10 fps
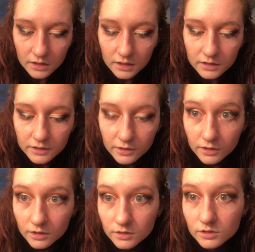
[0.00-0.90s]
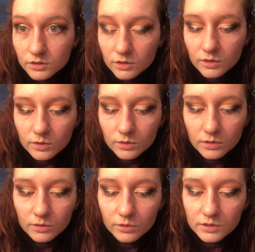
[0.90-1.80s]
glitter,
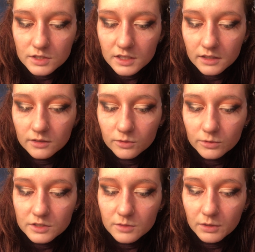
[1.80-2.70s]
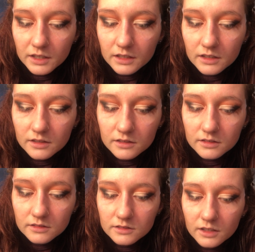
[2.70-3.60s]
orangey pink
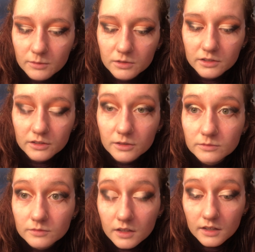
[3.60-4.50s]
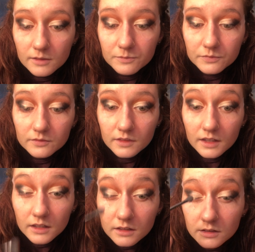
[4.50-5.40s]
type glitter,
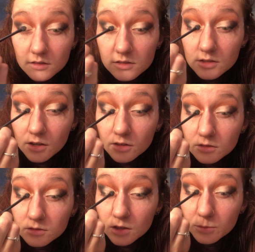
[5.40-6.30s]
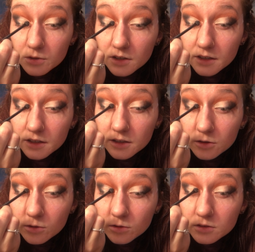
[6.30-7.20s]
and just start applying it
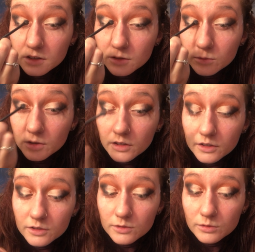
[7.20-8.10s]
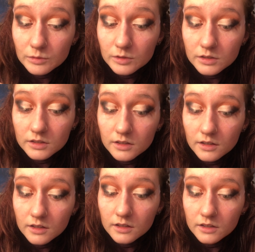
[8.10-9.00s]
only where you
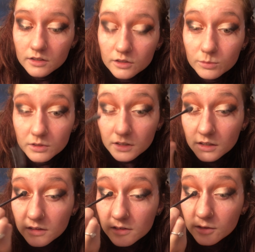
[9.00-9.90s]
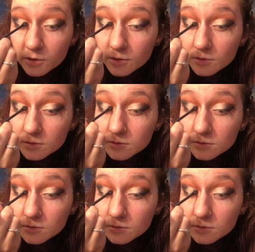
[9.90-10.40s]
put the concealer.